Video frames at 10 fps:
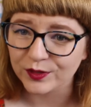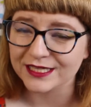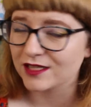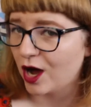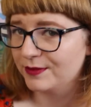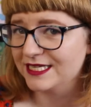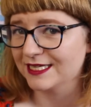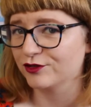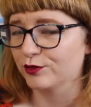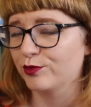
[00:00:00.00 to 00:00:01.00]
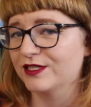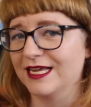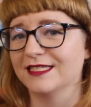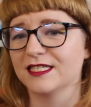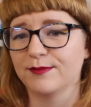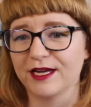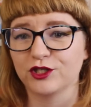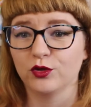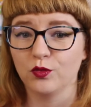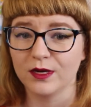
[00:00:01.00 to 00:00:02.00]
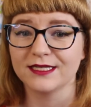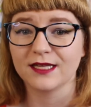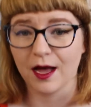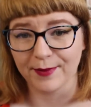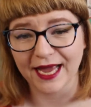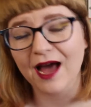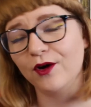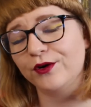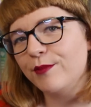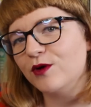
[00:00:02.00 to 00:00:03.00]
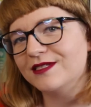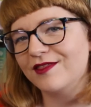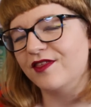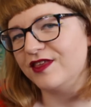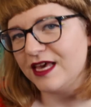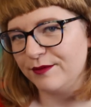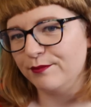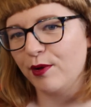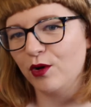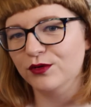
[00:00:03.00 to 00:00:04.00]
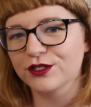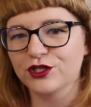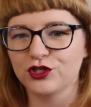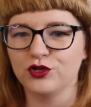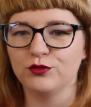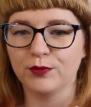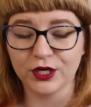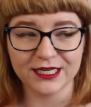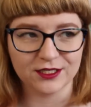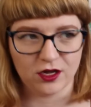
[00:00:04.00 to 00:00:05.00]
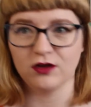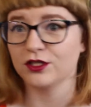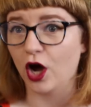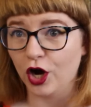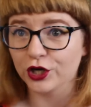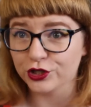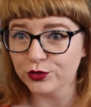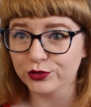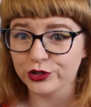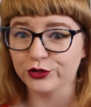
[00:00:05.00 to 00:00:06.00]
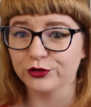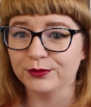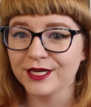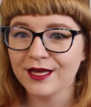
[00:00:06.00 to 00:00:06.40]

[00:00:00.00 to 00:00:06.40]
when his Comedy Central Presents special was coming out, Bo said that the impulse to put his songs on YouTube